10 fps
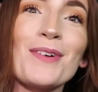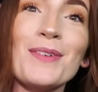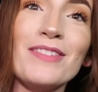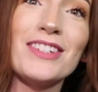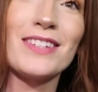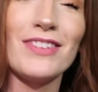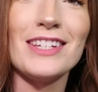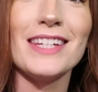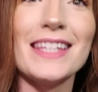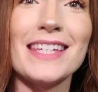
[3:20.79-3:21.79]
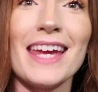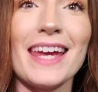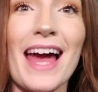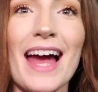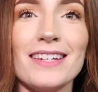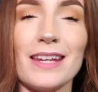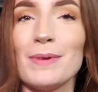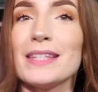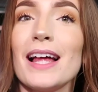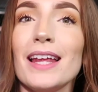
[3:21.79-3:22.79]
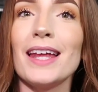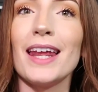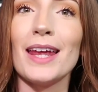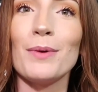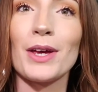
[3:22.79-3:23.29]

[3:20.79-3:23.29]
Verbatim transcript: but we've just finished eating at Jamie Italian and now